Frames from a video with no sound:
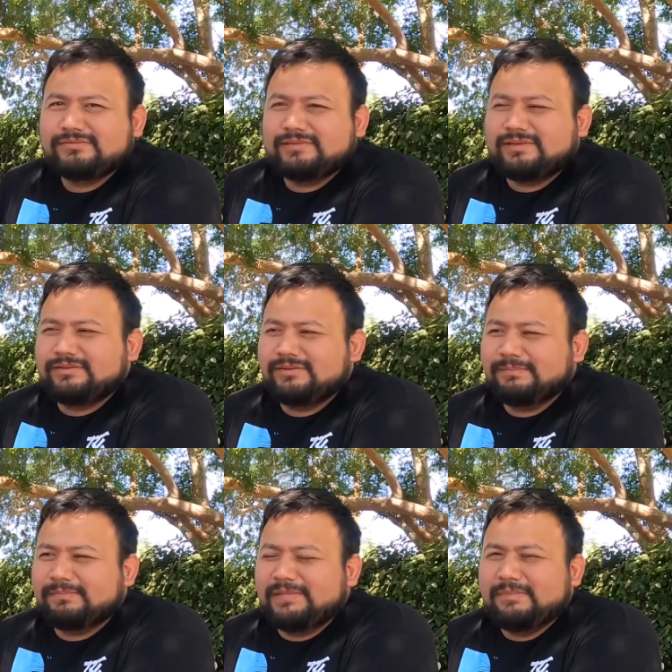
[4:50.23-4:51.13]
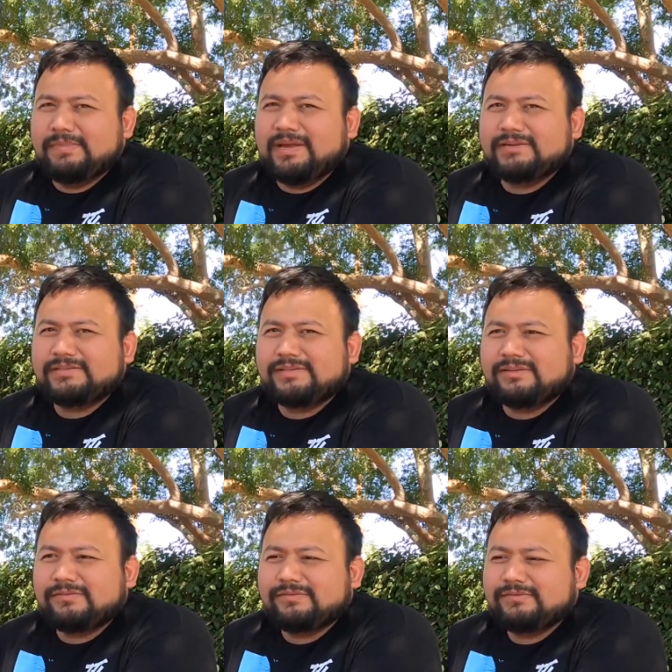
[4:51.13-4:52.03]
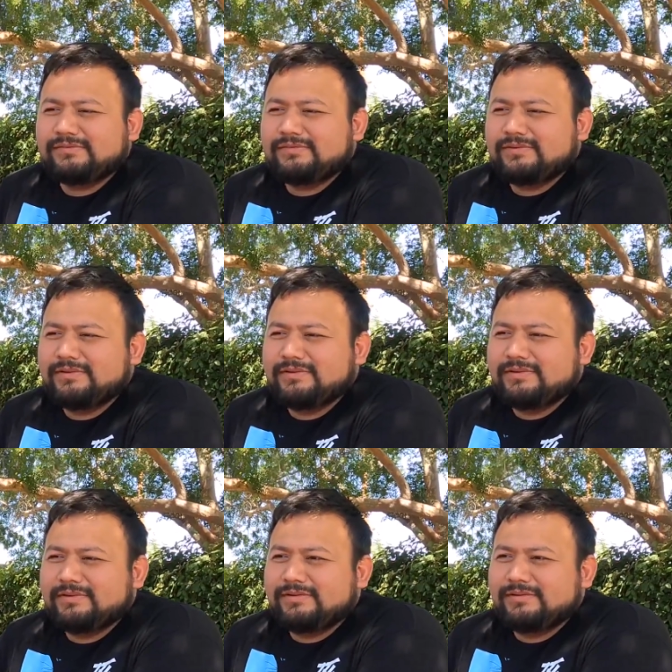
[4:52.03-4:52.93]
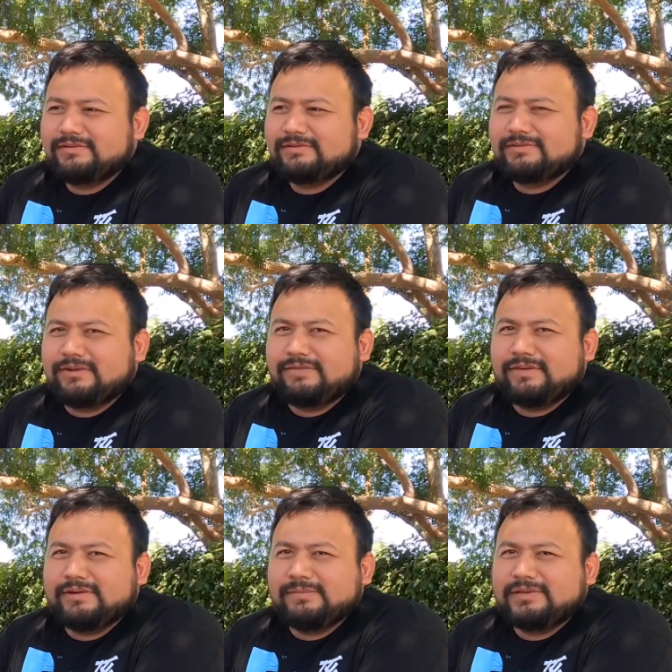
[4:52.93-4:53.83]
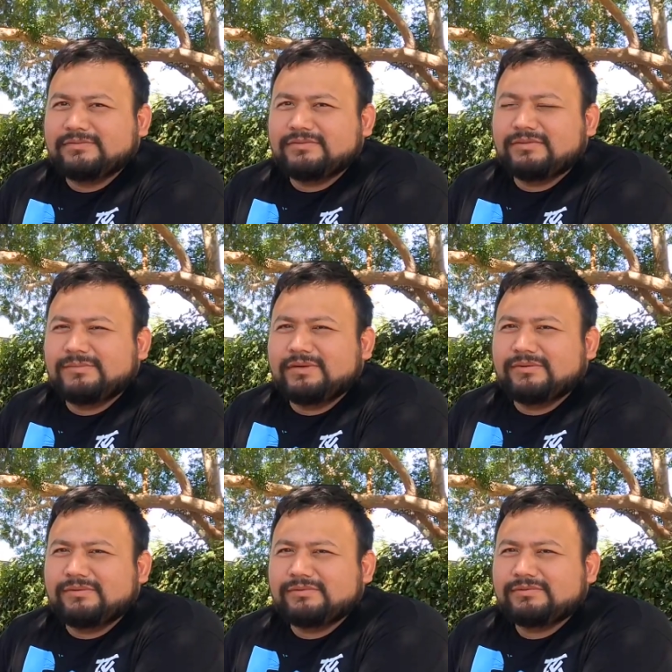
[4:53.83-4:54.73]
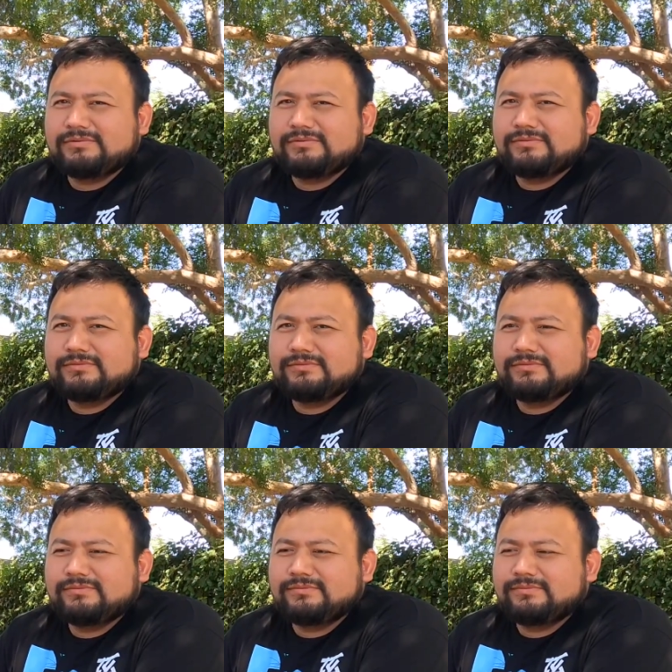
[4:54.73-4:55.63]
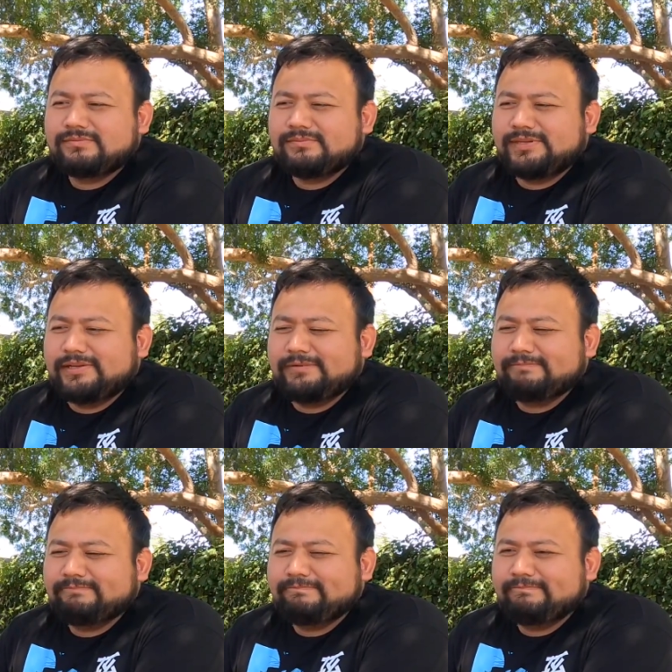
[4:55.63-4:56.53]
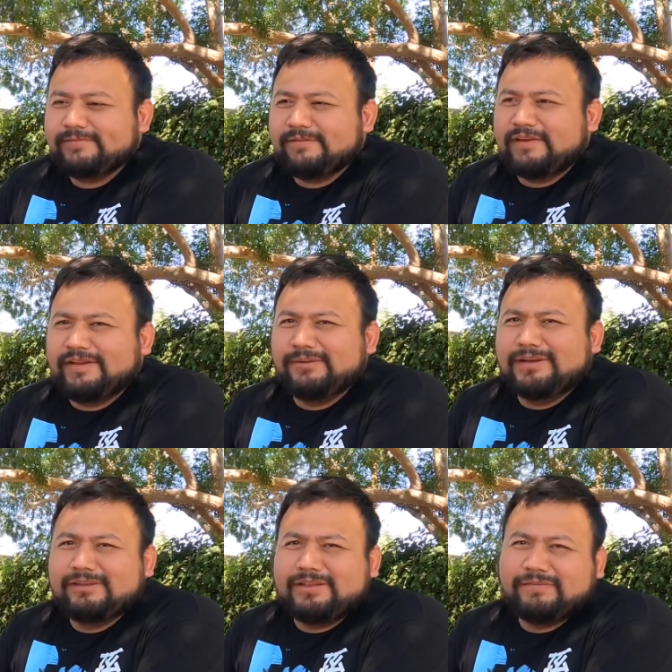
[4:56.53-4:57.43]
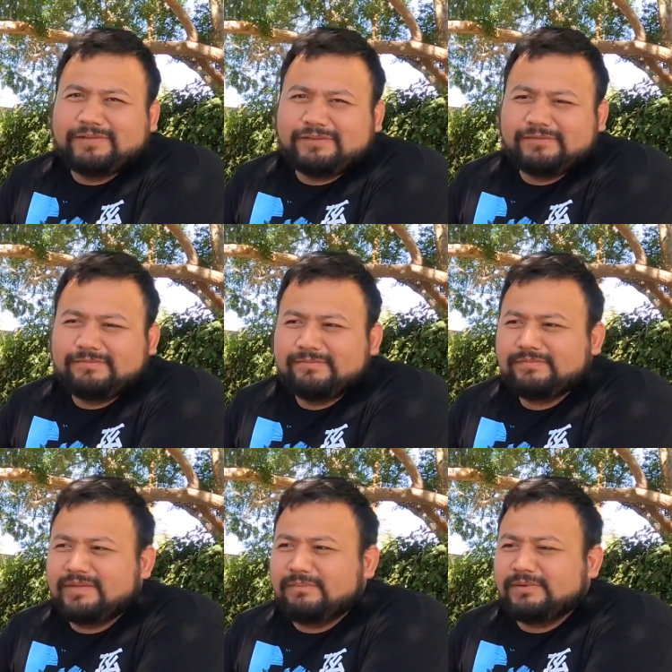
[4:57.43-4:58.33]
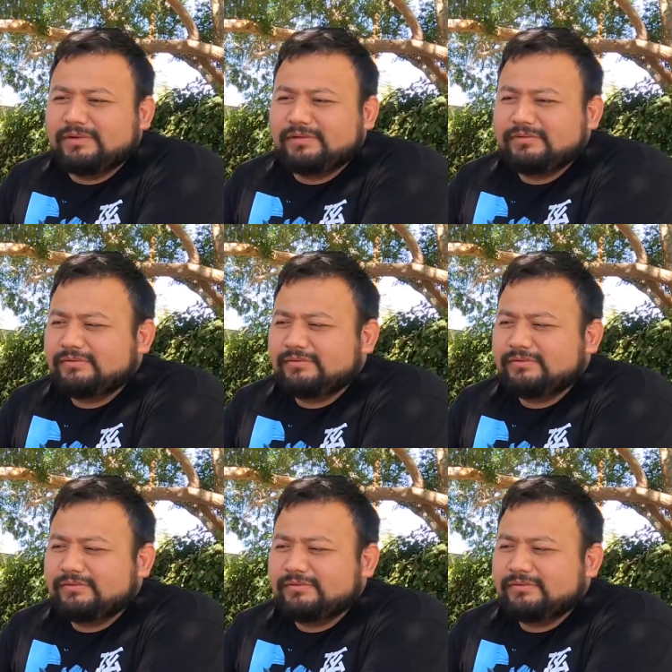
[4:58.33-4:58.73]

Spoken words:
I hear they bend and stuff, so I figure I might as well drill my own holes. But yeah, if I do it, I'll definitely upload it.